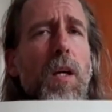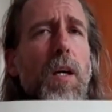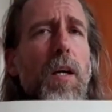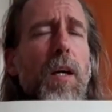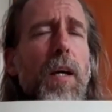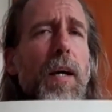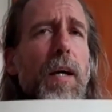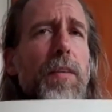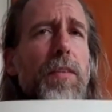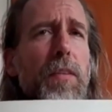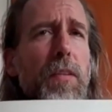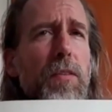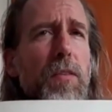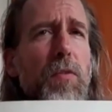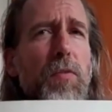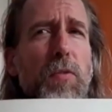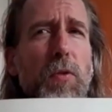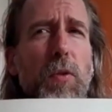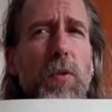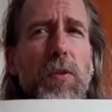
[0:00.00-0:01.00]
And this,
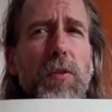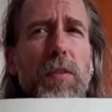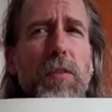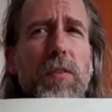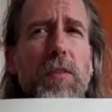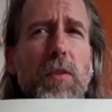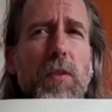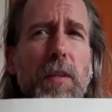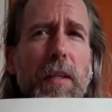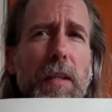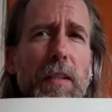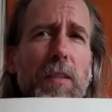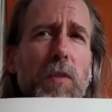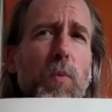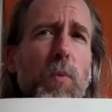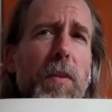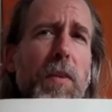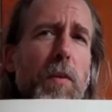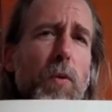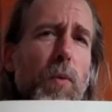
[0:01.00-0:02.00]
of course, is
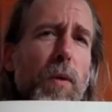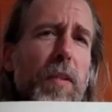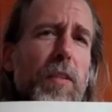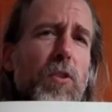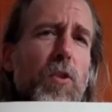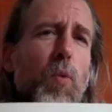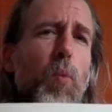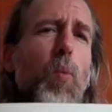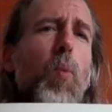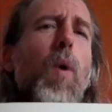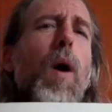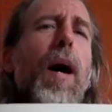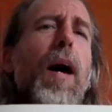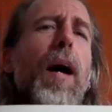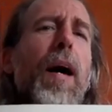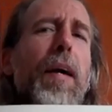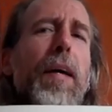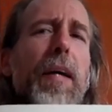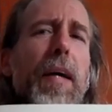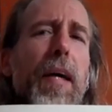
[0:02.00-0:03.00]
connected with the question,
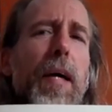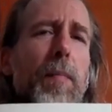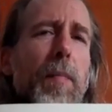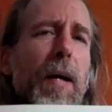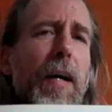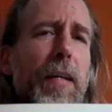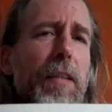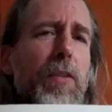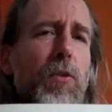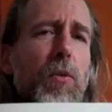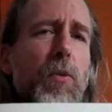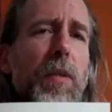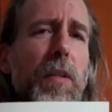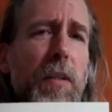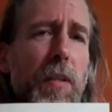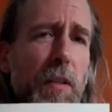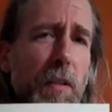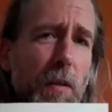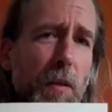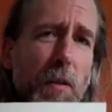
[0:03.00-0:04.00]
why am I
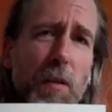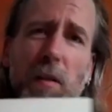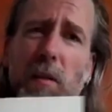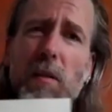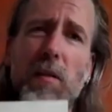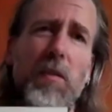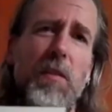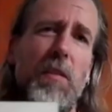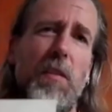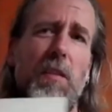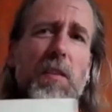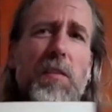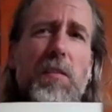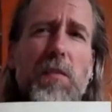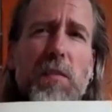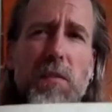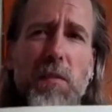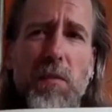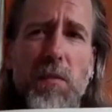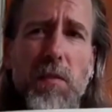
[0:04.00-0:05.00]
doing all
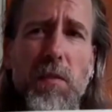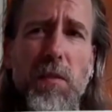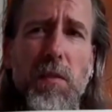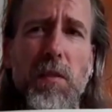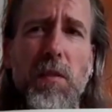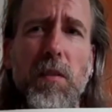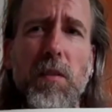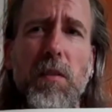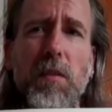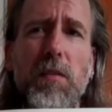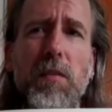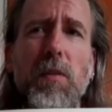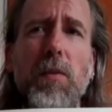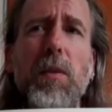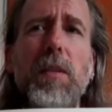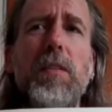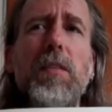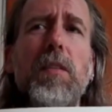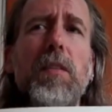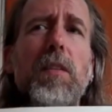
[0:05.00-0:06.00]
this? So
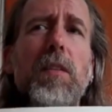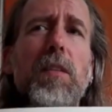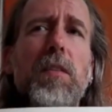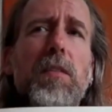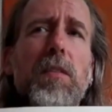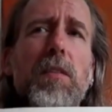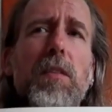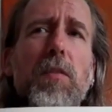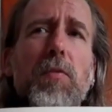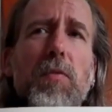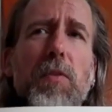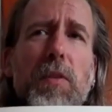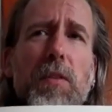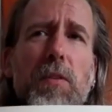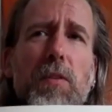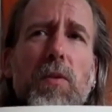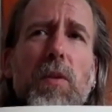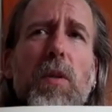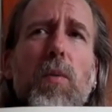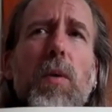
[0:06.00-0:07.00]
it's a
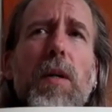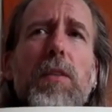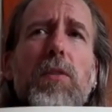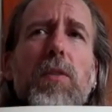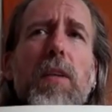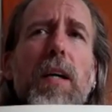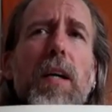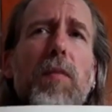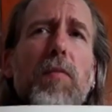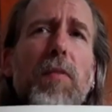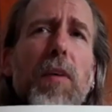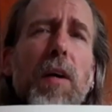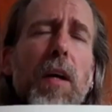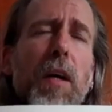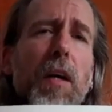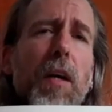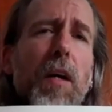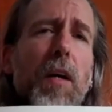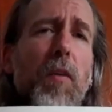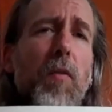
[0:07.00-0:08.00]
difference. Do I want to have
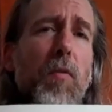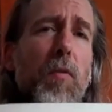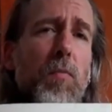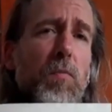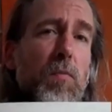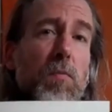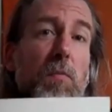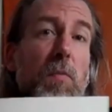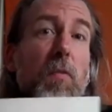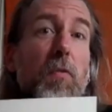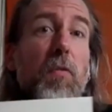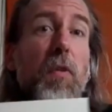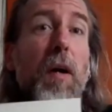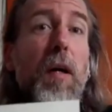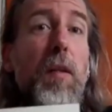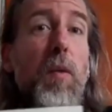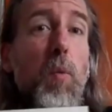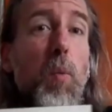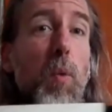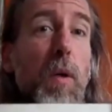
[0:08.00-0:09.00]

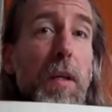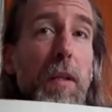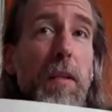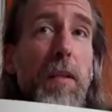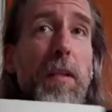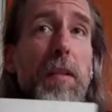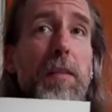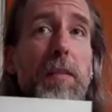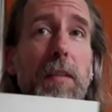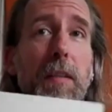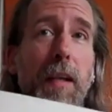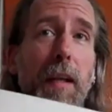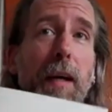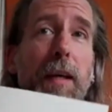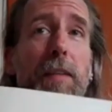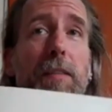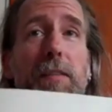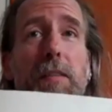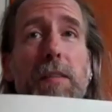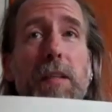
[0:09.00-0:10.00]
fun wielding
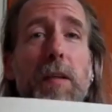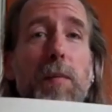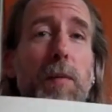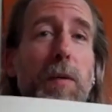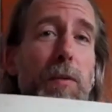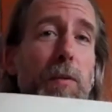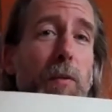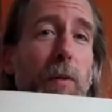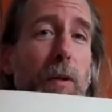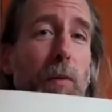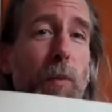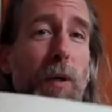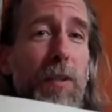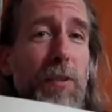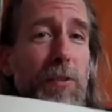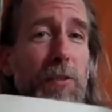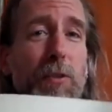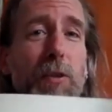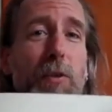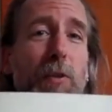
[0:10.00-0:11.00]
lightsaber? Do I
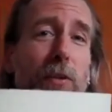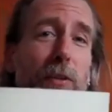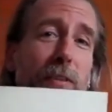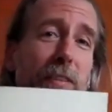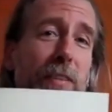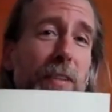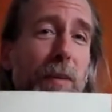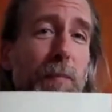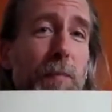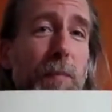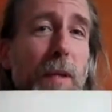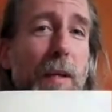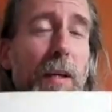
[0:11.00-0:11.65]
want to learn some